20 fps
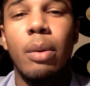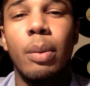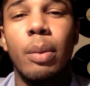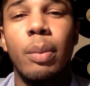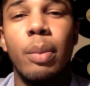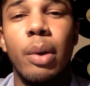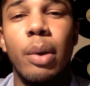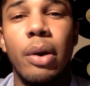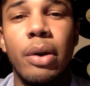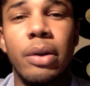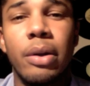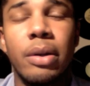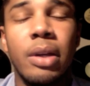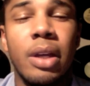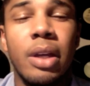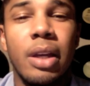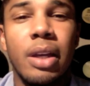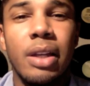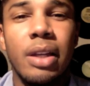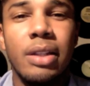Berg.
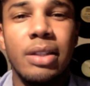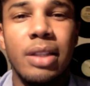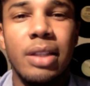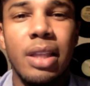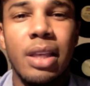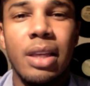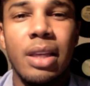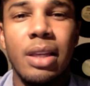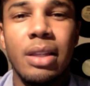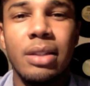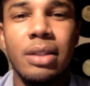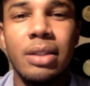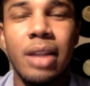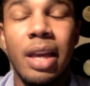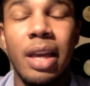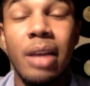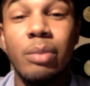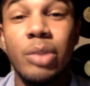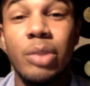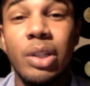He's the
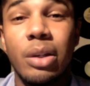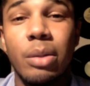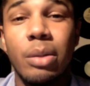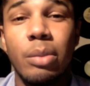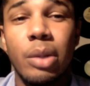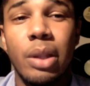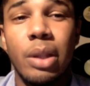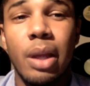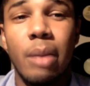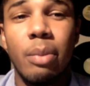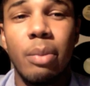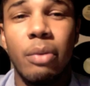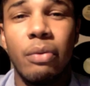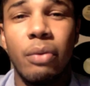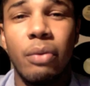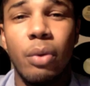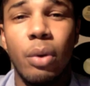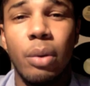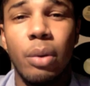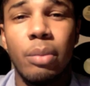same gentleman that
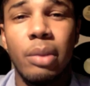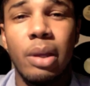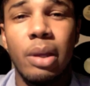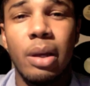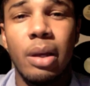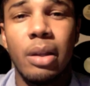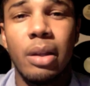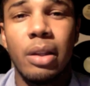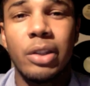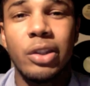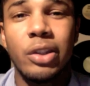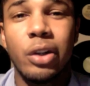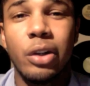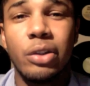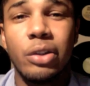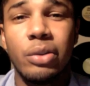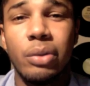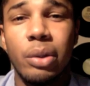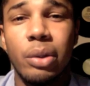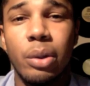performed the
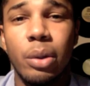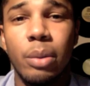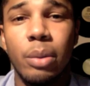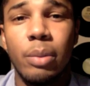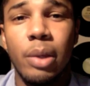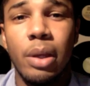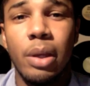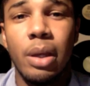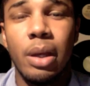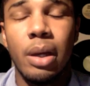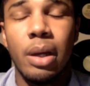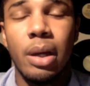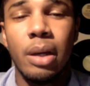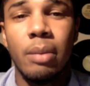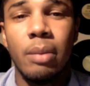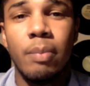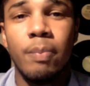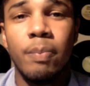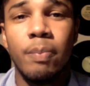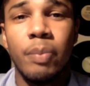surgery on me
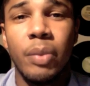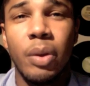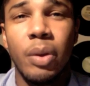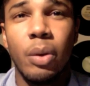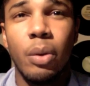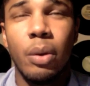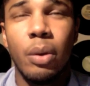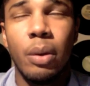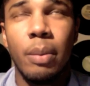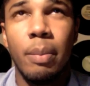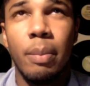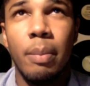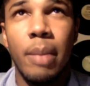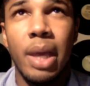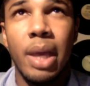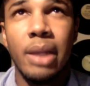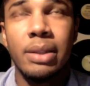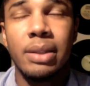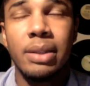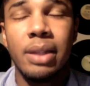on
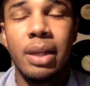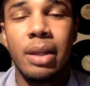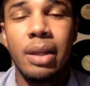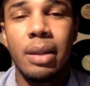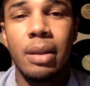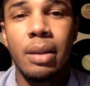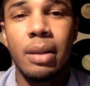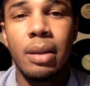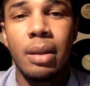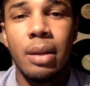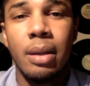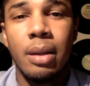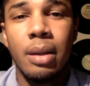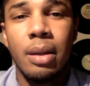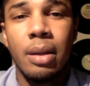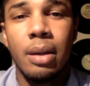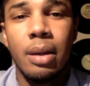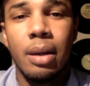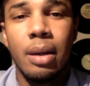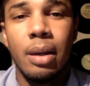May 10th
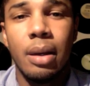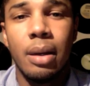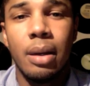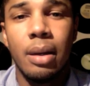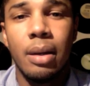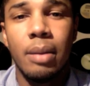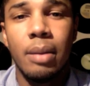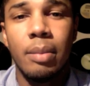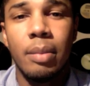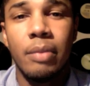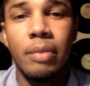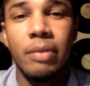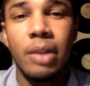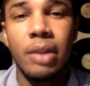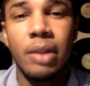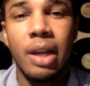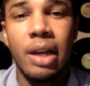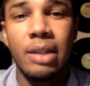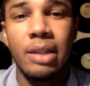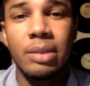
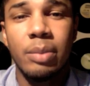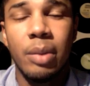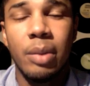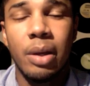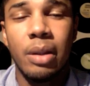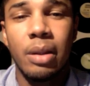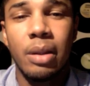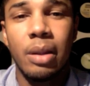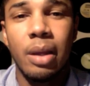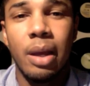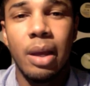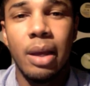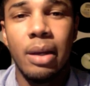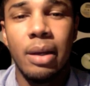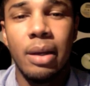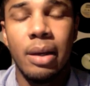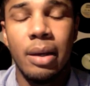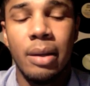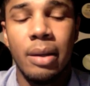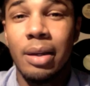last month. And
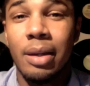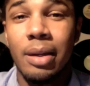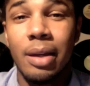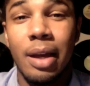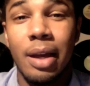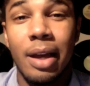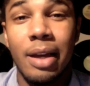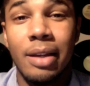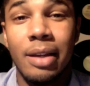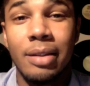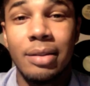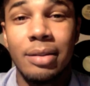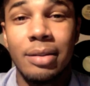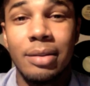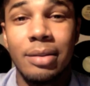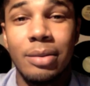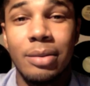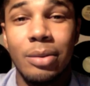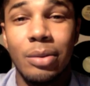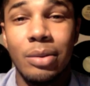
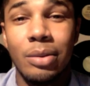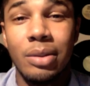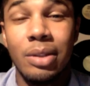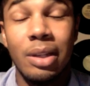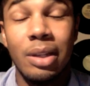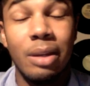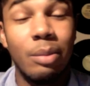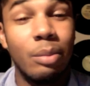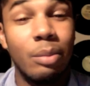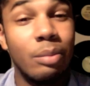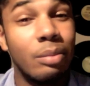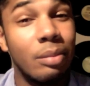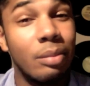as you can see, I'm